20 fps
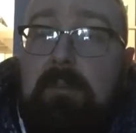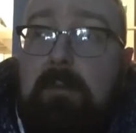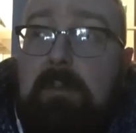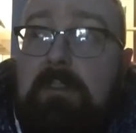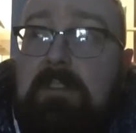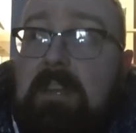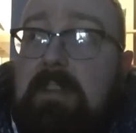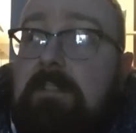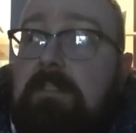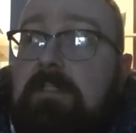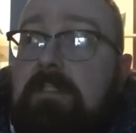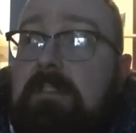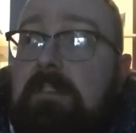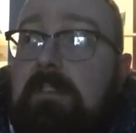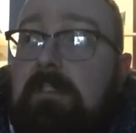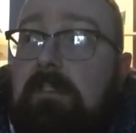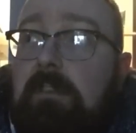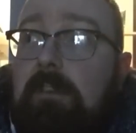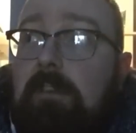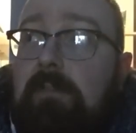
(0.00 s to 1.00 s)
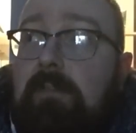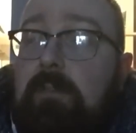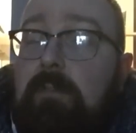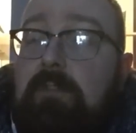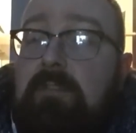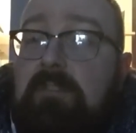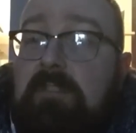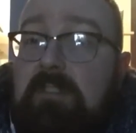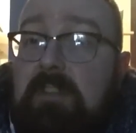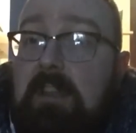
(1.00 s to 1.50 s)
intend to, you know, if you
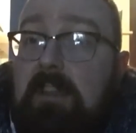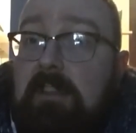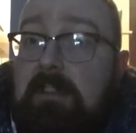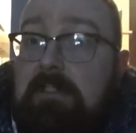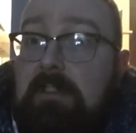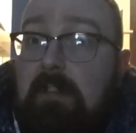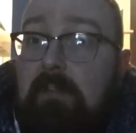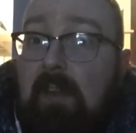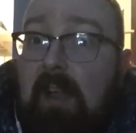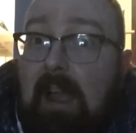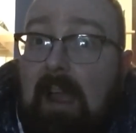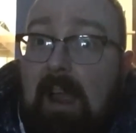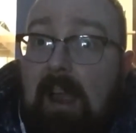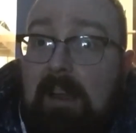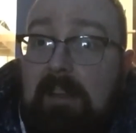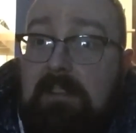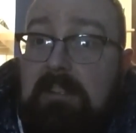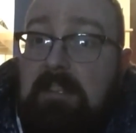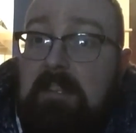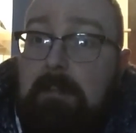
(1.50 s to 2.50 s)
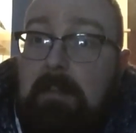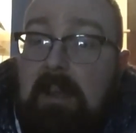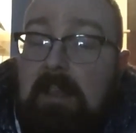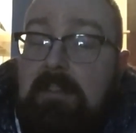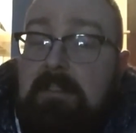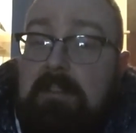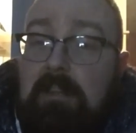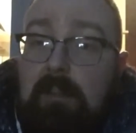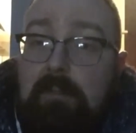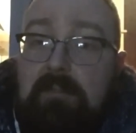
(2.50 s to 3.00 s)
say to yourself, I see
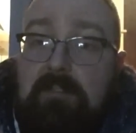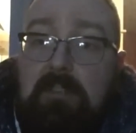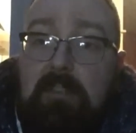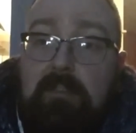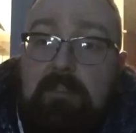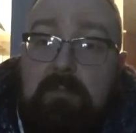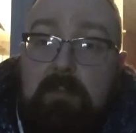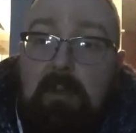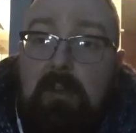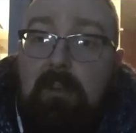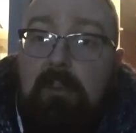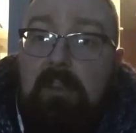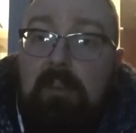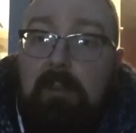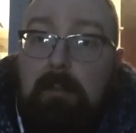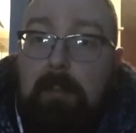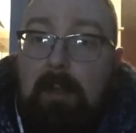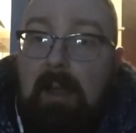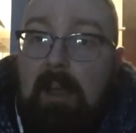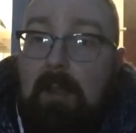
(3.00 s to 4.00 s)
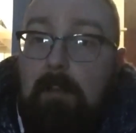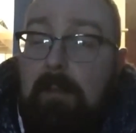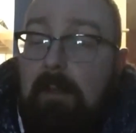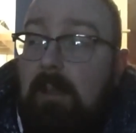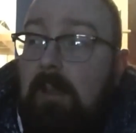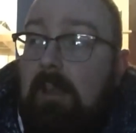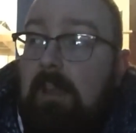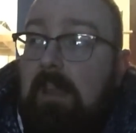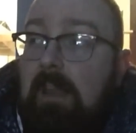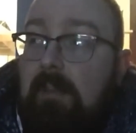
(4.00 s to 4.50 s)
myself still smoking a pipe
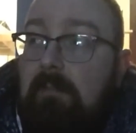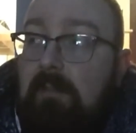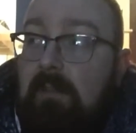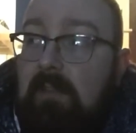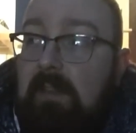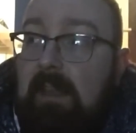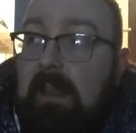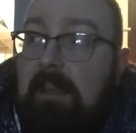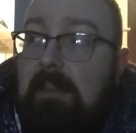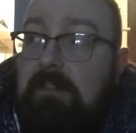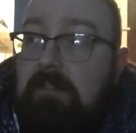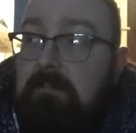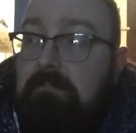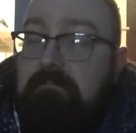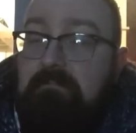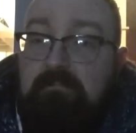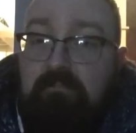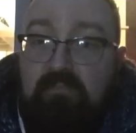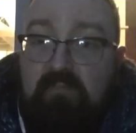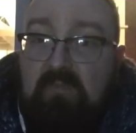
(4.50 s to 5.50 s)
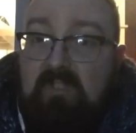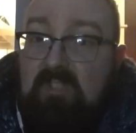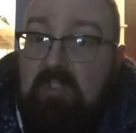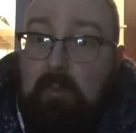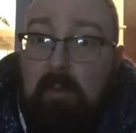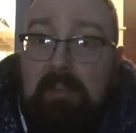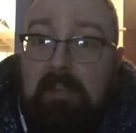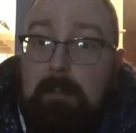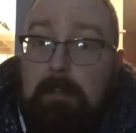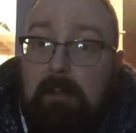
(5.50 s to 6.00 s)
for the next
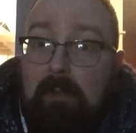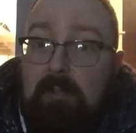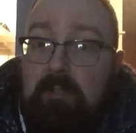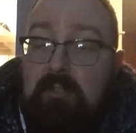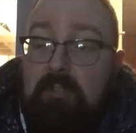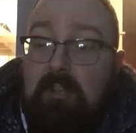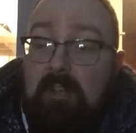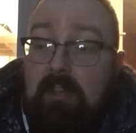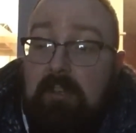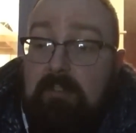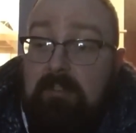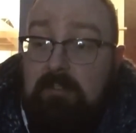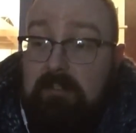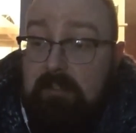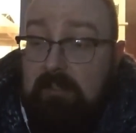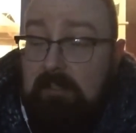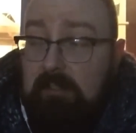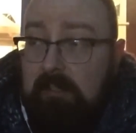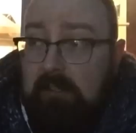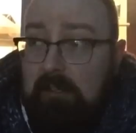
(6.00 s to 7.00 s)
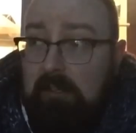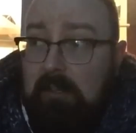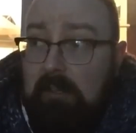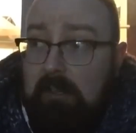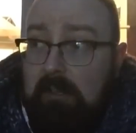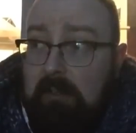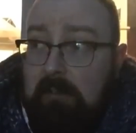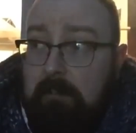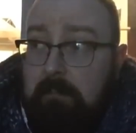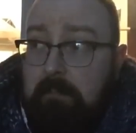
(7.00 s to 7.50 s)
20 plus years,
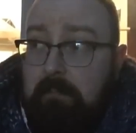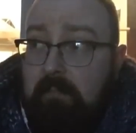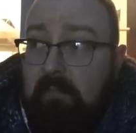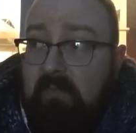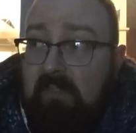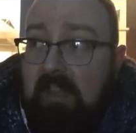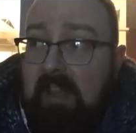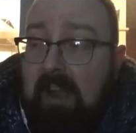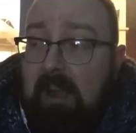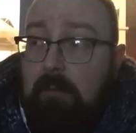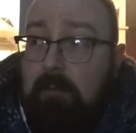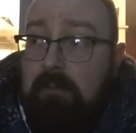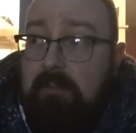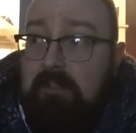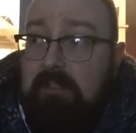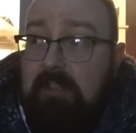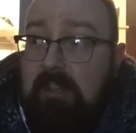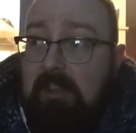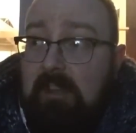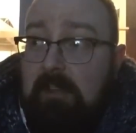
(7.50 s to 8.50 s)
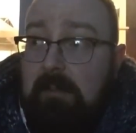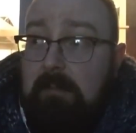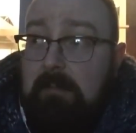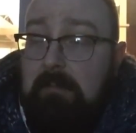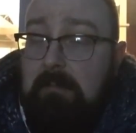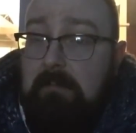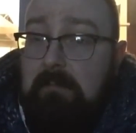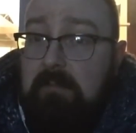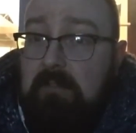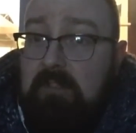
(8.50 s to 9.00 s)
then I would say
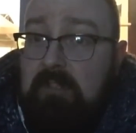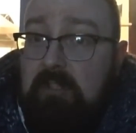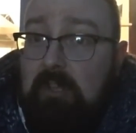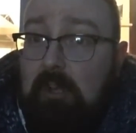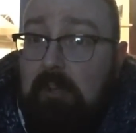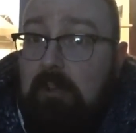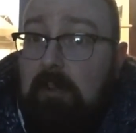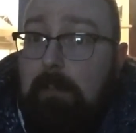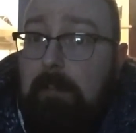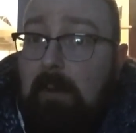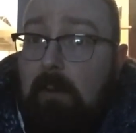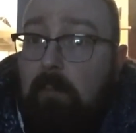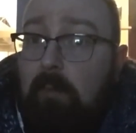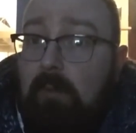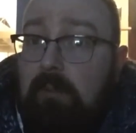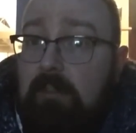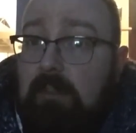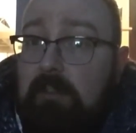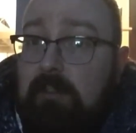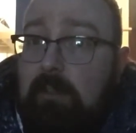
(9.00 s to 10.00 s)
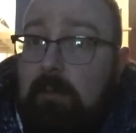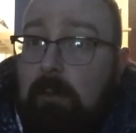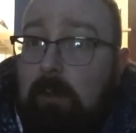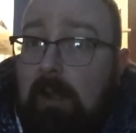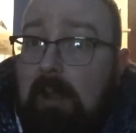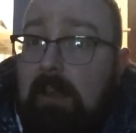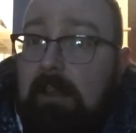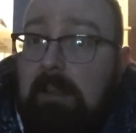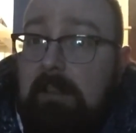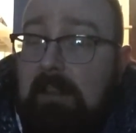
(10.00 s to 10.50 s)
stock up on what you do
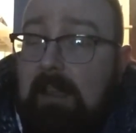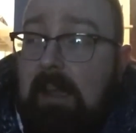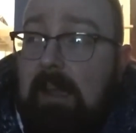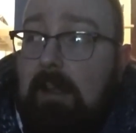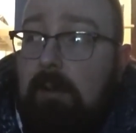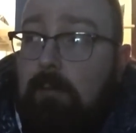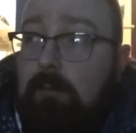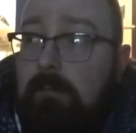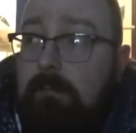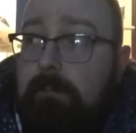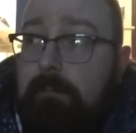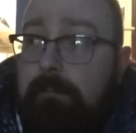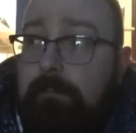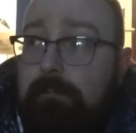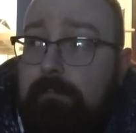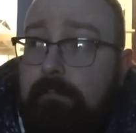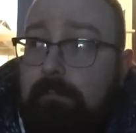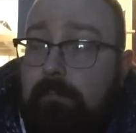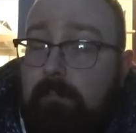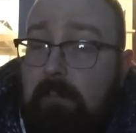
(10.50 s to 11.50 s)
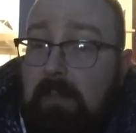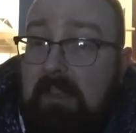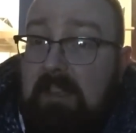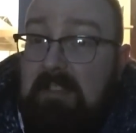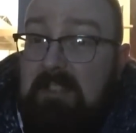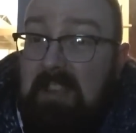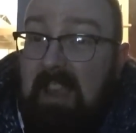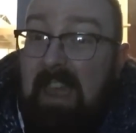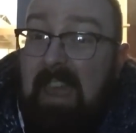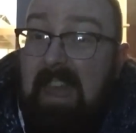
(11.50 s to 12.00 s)
like now
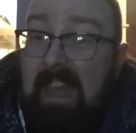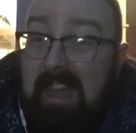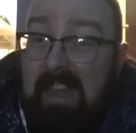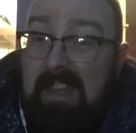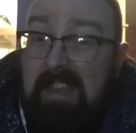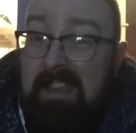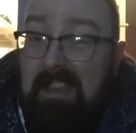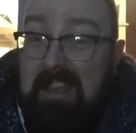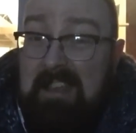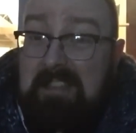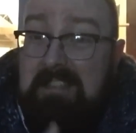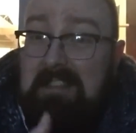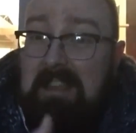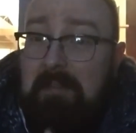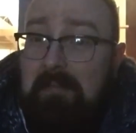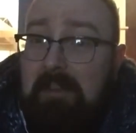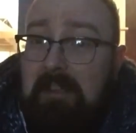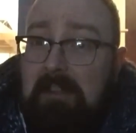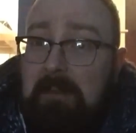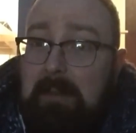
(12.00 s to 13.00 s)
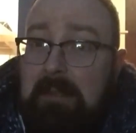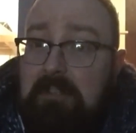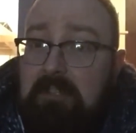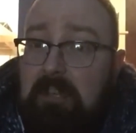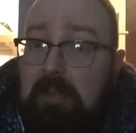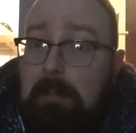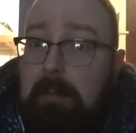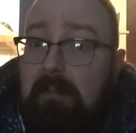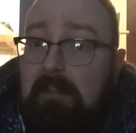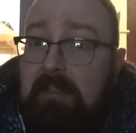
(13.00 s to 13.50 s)
because A, it's never going to be
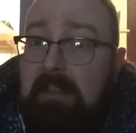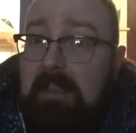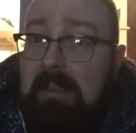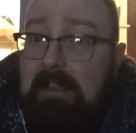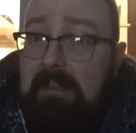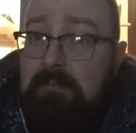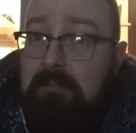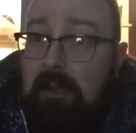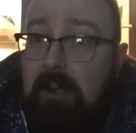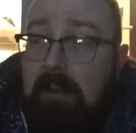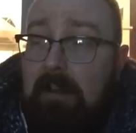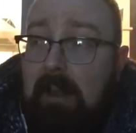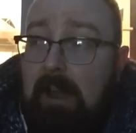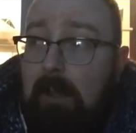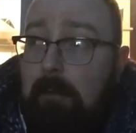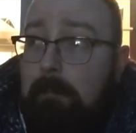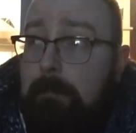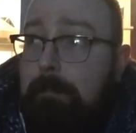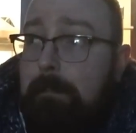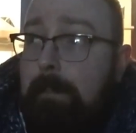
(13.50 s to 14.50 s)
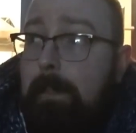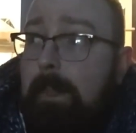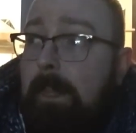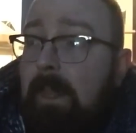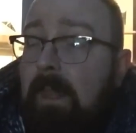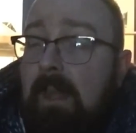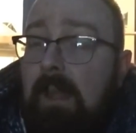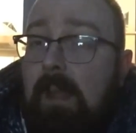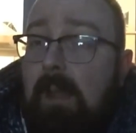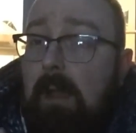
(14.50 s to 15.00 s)
cheaper than it is right now,
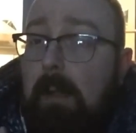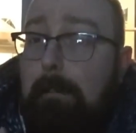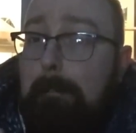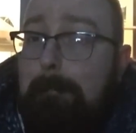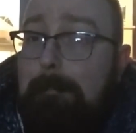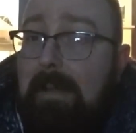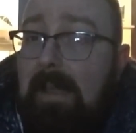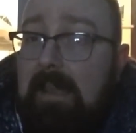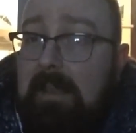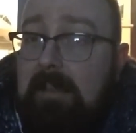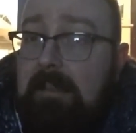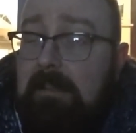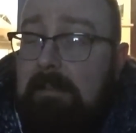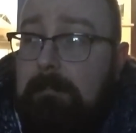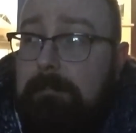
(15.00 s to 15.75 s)
and B,